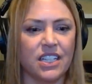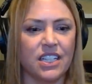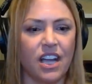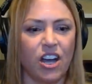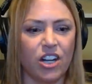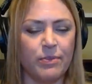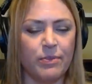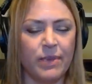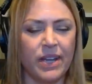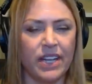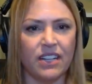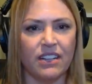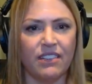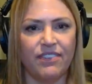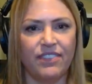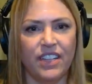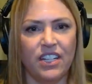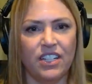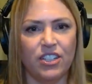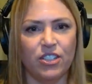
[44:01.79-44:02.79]
his
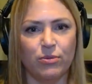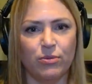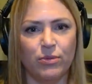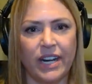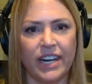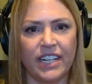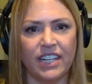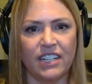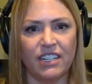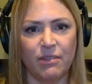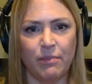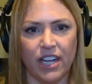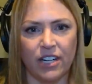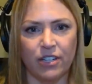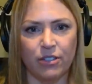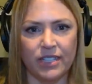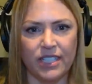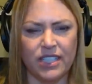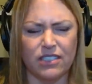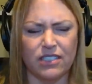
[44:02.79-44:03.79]
automatic feeder ran out of
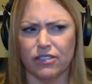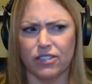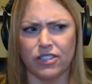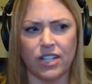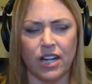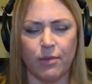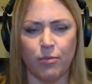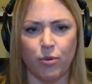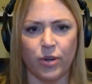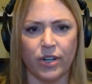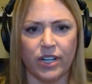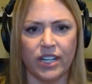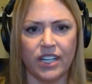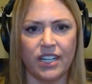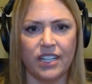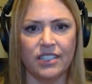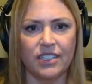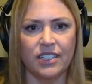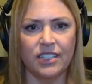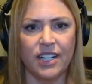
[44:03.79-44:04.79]
batteries or stopped
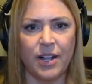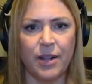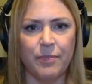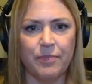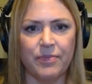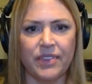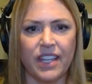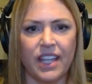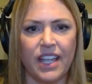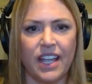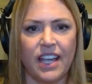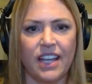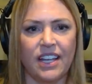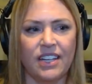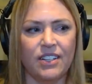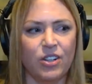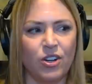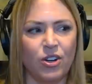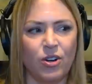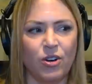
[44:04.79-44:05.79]
working. Nice.
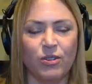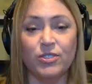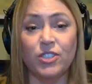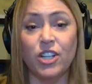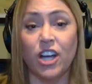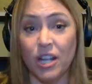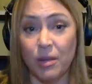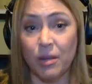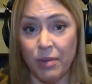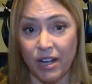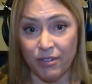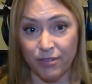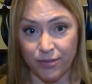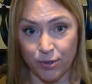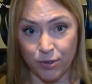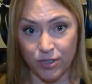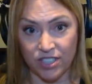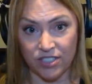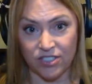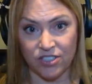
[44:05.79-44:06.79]
And oh, talk
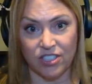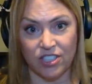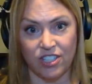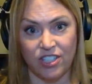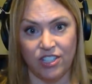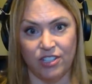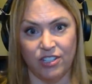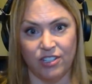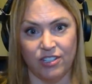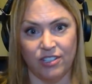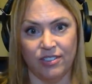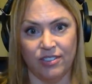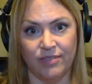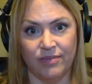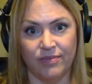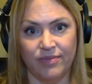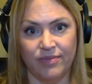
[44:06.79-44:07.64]
about food insecure.